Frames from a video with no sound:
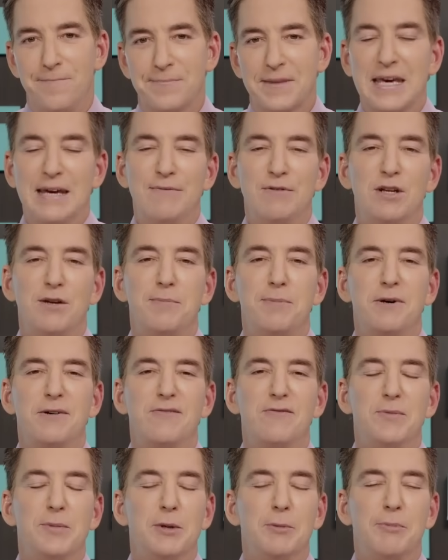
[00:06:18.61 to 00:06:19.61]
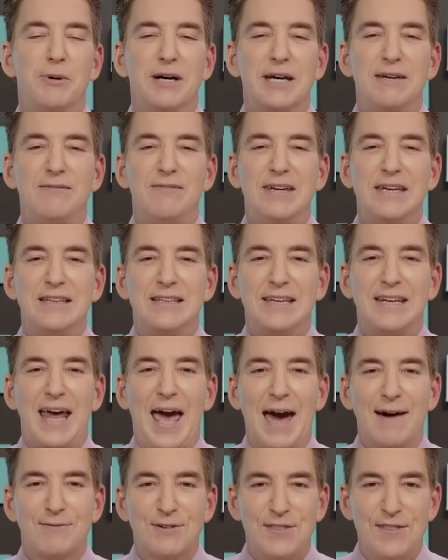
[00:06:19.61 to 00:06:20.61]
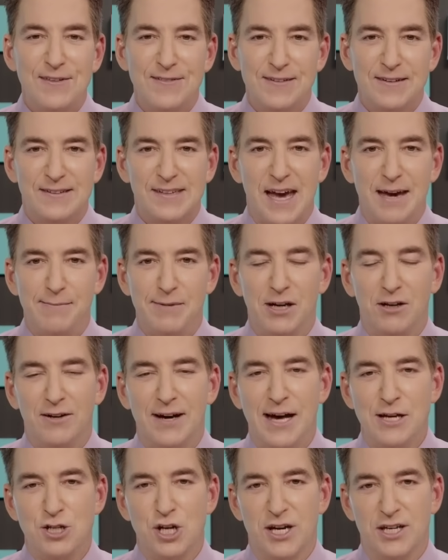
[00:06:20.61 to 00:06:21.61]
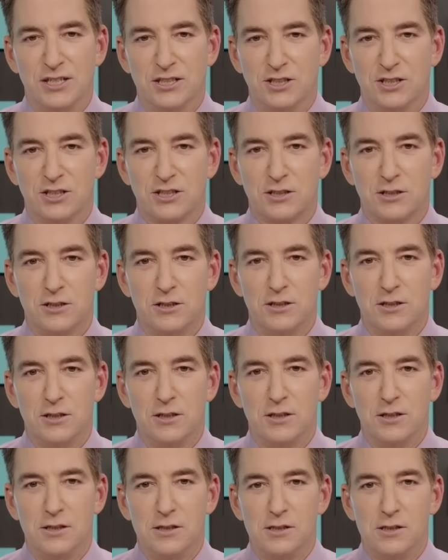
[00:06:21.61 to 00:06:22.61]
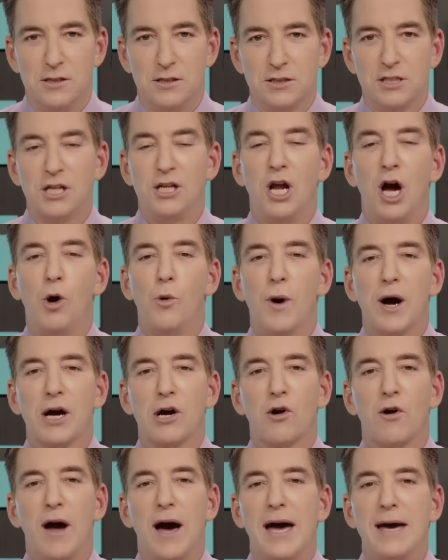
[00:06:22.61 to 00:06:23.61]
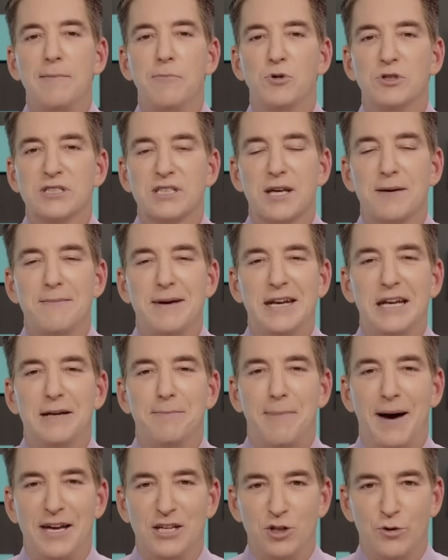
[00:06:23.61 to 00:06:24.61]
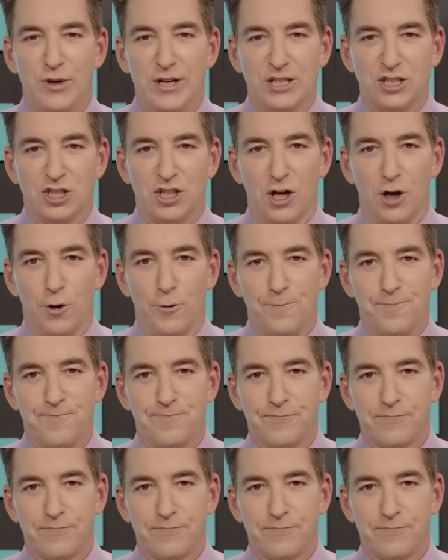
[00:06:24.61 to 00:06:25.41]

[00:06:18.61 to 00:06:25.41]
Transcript: Even if you believe he did everything the indictment alleges, to know what crime was committed by doing so.